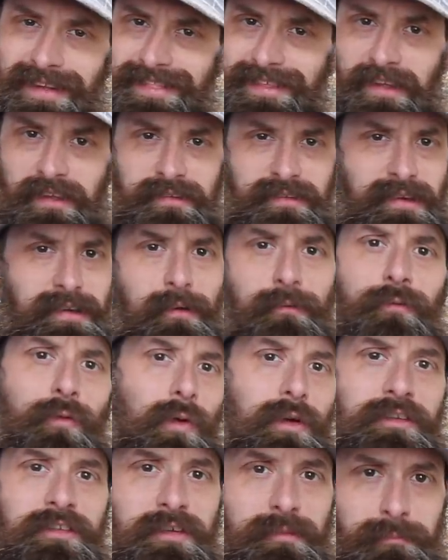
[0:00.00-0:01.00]
I think it's like a
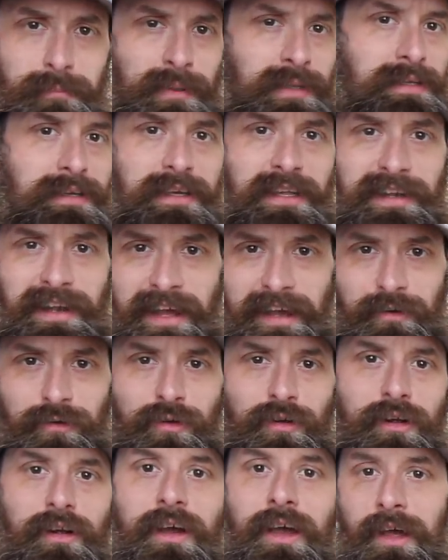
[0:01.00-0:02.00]
14-pin
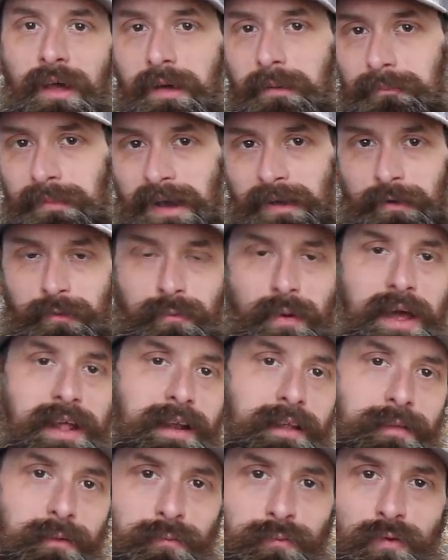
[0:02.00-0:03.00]
connector mounted
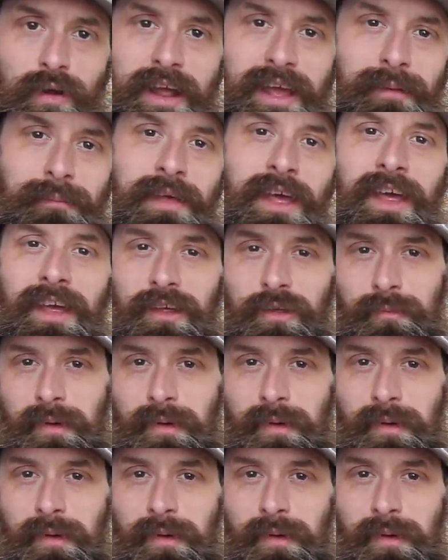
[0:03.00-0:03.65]
right on the frame.